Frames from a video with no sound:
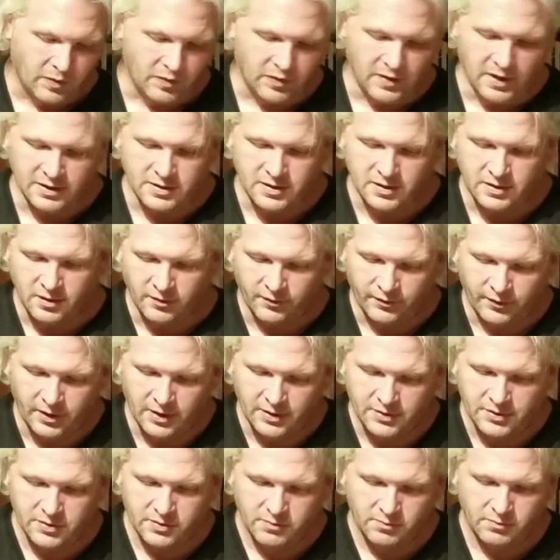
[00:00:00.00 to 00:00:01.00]
This is
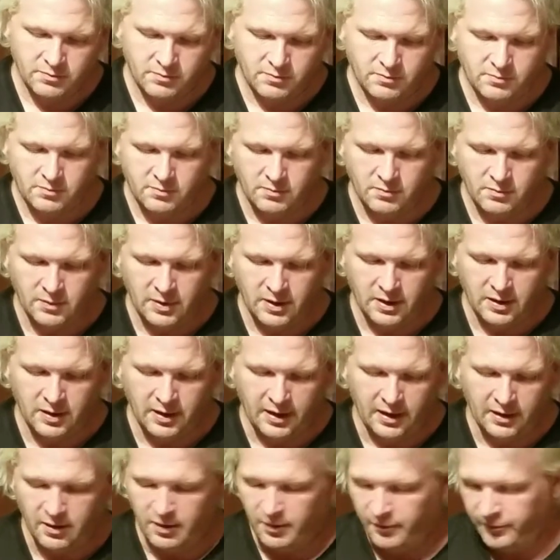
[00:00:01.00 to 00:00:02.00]

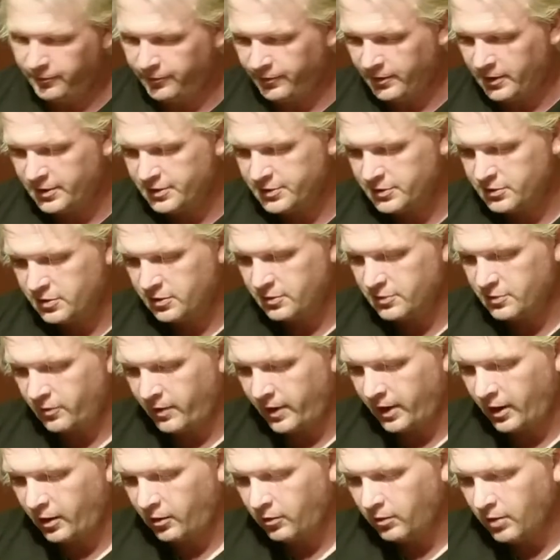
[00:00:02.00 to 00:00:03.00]
the end of the first
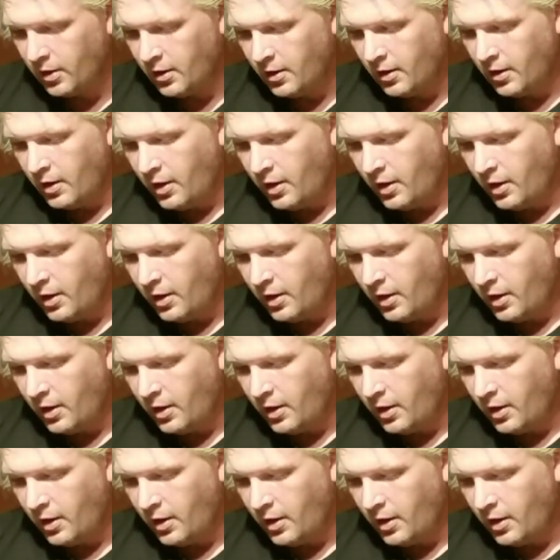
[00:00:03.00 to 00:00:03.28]
tutorial.